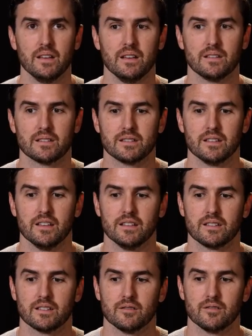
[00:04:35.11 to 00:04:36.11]
It's
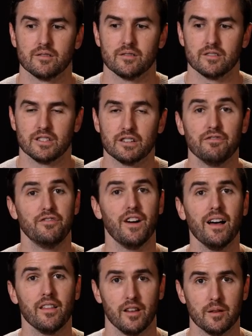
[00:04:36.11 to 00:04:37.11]
it's
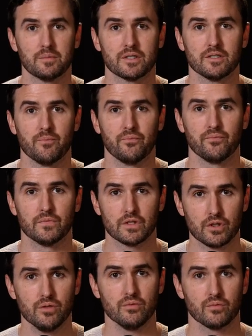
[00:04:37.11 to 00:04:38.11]
developed
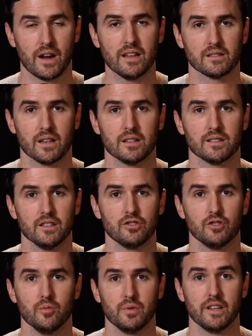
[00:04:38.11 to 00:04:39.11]
to raise us
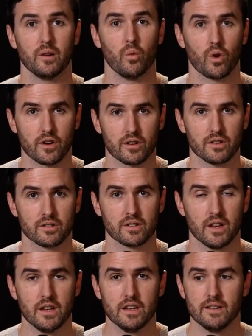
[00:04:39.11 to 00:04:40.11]
into being workers.